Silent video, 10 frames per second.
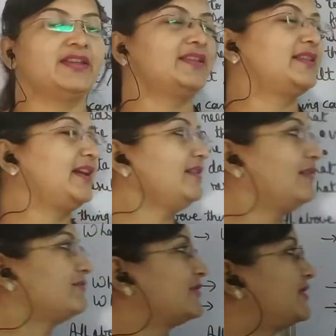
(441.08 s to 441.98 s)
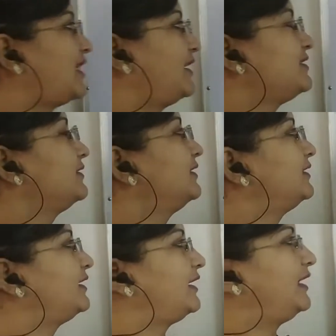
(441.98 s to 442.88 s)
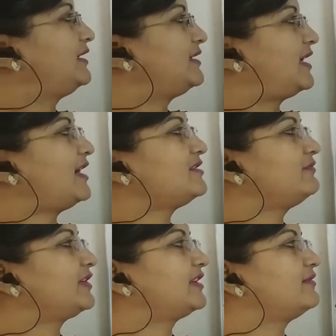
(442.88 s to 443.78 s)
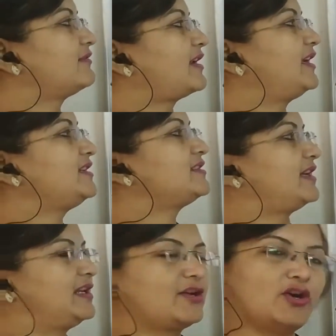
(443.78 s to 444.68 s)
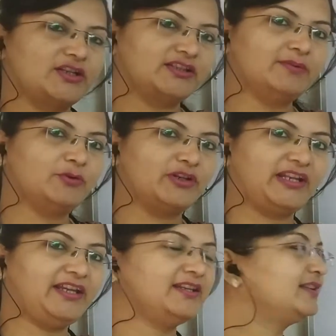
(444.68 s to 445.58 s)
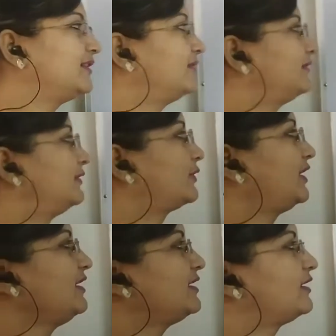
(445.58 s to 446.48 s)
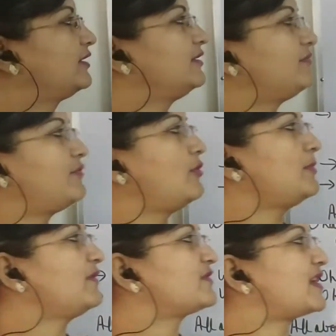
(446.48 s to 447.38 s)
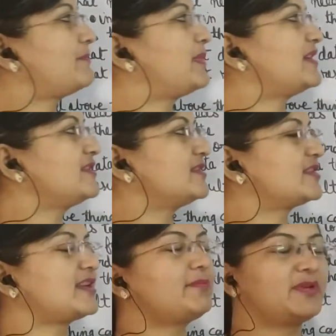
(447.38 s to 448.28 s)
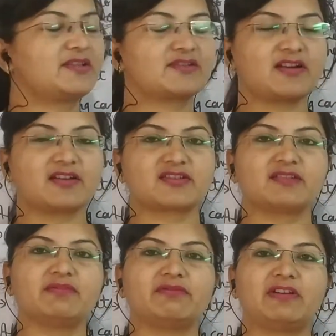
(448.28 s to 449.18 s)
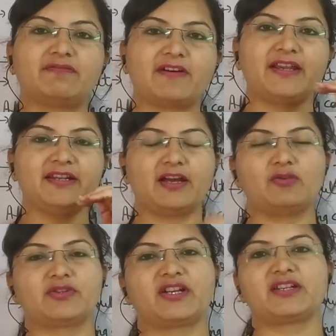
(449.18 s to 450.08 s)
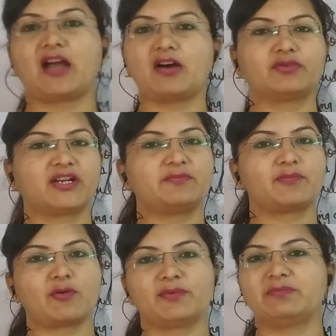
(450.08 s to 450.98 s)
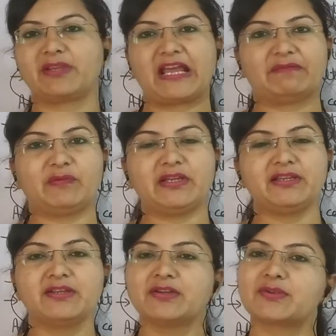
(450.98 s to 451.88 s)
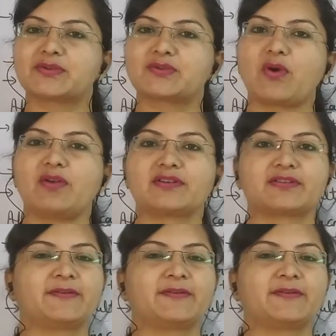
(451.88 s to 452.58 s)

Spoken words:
Then after that, in that we can write algorithm only. Okay, in the form of step-by-step instruction, we will find out that how that problem can be solved.